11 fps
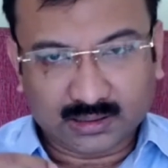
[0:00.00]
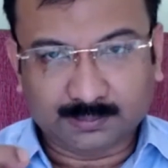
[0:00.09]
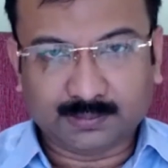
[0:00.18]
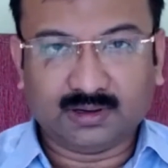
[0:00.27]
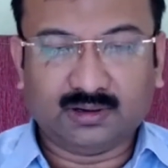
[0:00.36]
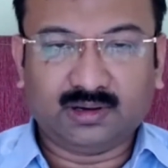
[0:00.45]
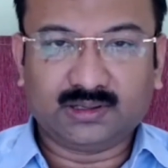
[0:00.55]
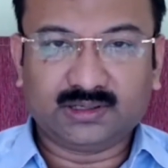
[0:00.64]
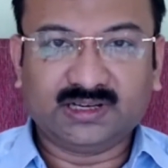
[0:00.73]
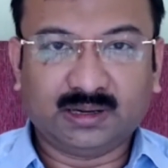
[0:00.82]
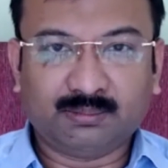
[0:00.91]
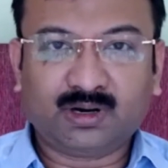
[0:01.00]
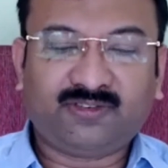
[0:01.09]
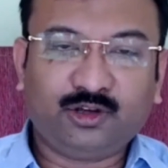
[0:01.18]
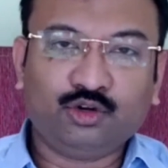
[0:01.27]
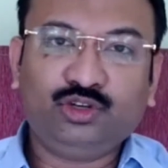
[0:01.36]
A number
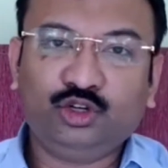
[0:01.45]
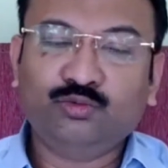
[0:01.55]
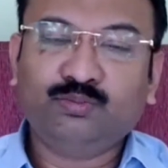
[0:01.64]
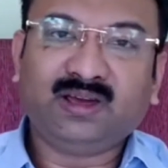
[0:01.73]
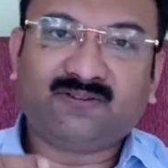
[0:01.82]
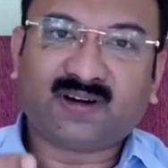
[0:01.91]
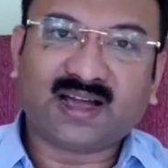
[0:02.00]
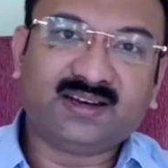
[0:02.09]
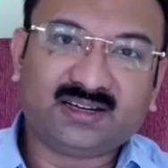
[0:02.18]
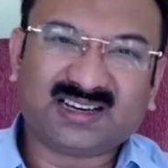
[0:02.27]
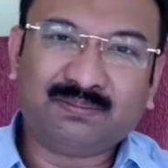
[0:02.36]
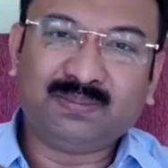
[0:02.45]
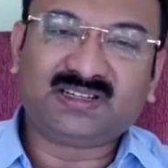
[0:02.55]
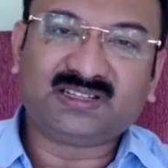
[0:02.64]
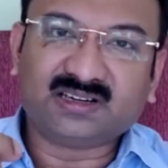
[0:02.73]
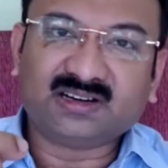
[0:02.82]
of you may find it a
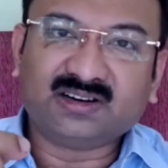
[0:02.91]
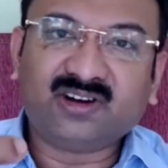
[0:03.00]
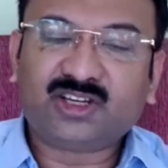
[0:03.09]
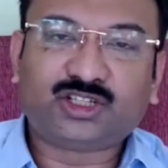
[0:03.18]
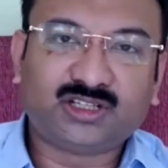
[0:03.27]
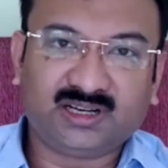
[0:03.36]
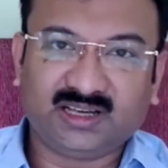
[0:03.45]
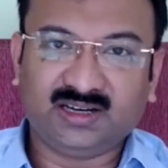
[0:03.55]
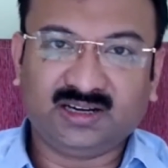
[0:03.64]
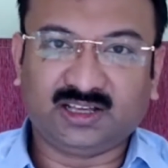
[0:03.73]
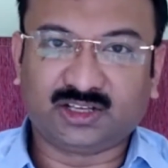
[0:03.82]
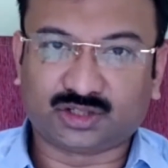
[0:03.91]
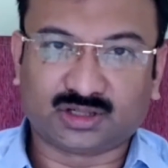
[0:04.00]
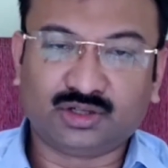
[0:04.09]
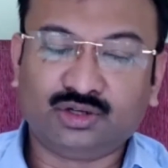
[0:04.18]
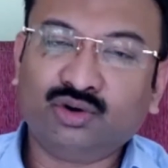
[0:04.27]
bit racial in
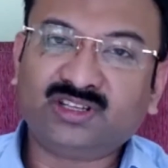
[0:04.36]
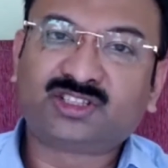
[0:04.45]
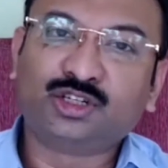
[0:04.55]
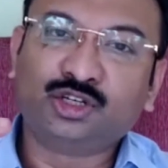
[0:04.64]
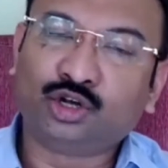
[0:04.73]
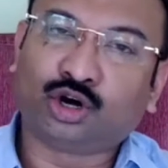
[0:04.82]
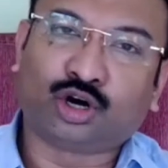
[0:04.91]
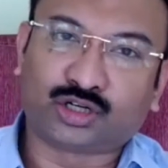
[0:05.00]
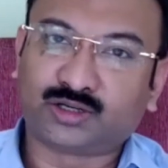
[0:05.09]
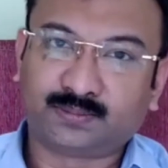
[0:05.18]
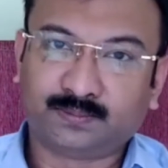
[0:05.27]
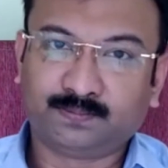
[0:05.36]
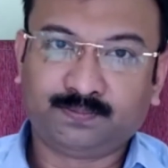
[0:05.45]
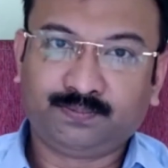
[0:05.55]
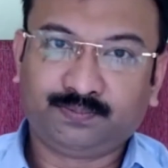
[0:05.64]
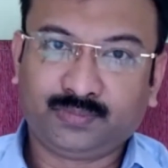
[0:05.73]
nature. No, it's not.
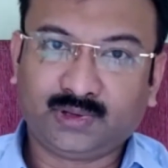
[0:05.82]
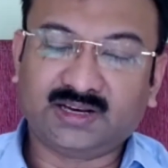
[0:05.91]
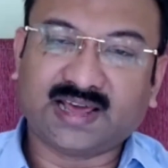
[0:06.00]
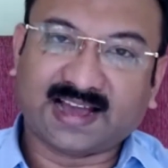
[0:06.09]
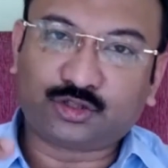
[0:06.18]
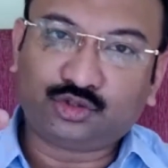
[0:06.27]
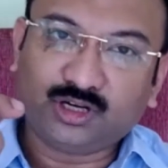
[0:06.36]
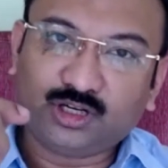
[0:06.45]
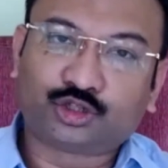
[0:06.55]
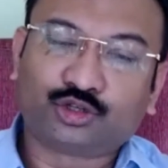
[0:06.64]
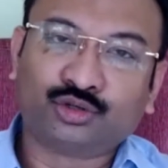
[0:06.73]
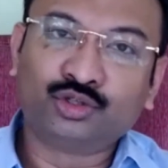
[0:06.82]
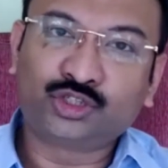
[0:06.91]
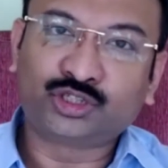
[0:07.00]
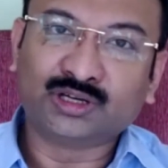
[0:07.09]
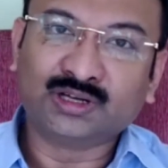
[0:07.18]
It actually
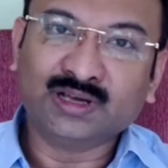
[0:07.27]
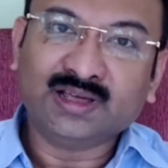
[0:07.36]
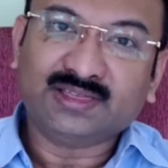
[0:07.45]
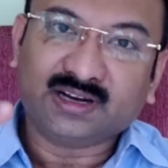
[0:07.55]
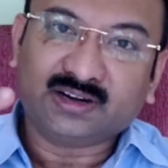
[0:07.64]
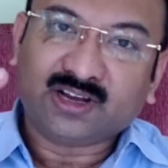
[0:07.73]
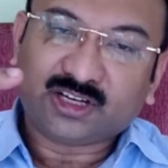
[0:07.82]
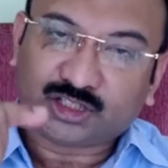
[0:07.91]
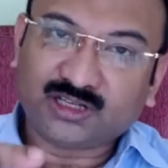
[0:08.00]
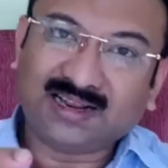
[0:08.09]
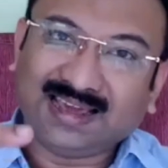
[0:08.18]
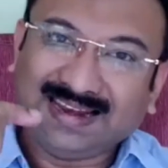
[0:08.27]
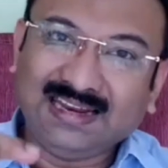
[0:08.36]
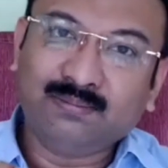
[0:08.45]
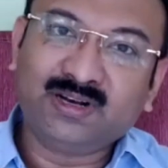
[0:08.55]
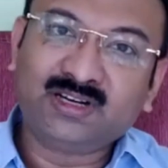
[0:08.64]
shows the racial
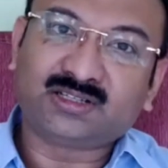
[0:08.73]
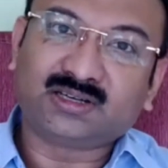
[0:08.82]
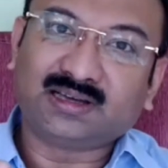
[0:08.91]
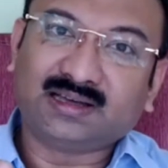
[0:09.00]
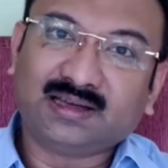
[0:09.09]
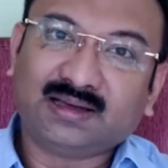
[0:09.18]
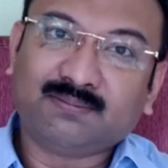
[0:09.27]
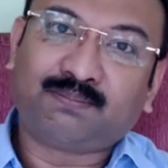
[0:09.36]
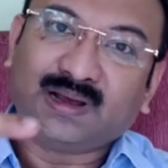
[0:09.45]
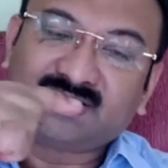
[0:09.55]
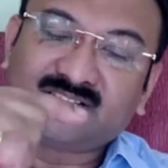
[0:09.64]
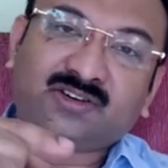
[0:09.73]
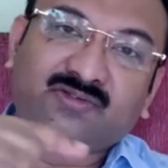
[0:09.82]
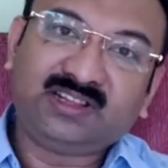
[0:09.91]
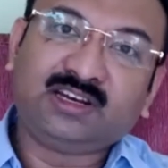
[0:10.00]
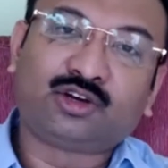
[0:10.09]
element
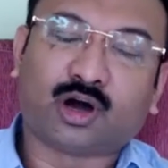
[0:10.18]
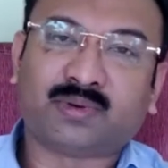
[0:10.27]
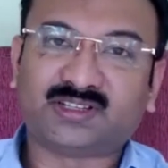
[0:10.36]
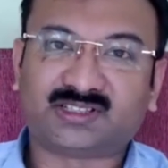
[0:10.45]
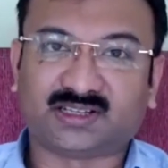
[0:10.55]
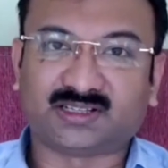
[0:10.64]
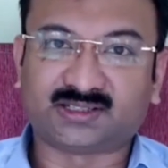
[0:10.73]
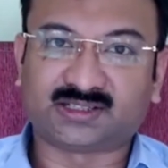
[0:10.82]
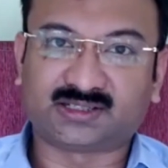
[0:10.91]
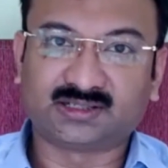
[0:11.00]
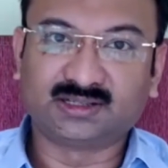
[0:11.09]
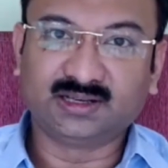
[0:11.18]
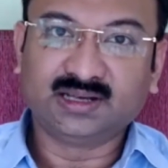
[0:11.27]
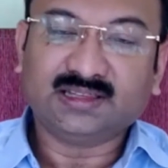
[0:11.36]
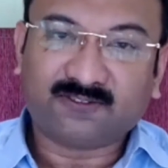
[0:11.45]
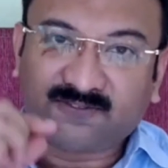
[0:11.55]
present within common sense,
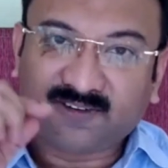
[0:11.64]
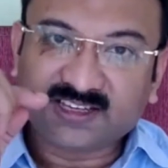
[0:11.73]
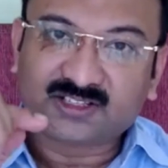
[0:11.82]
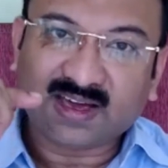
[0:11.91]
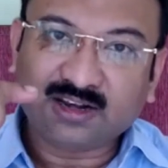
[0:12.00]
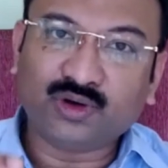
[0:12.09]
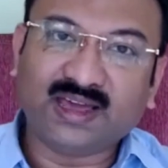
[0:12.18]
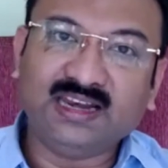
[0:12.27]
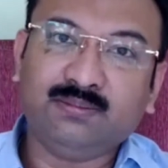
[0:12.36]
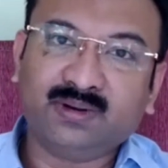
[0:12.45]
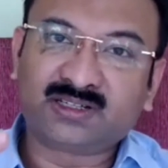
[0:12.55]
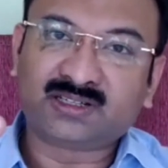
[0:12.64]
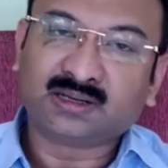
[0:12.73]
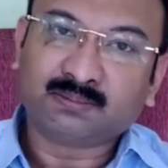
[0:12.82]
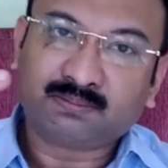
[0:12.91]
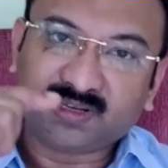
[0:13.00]
the face value element
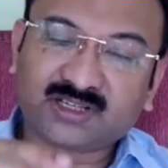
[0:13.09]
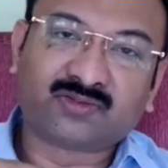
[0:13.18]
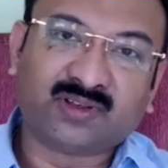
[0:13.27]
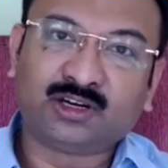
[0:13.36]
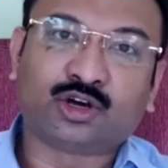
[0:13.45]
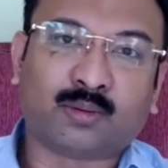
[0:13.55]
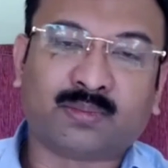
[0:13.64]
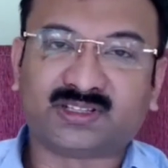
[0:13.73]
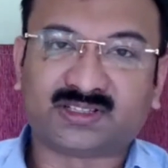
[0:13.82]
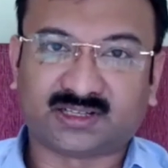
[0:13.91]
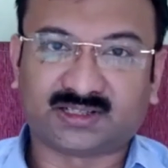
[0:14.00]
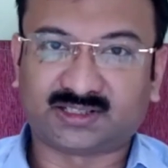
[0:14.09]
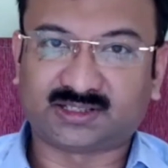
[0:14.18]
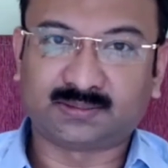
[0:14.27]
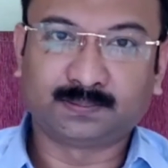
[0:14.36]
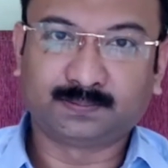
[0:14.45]
present within common
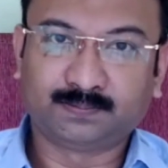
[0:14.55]
sense.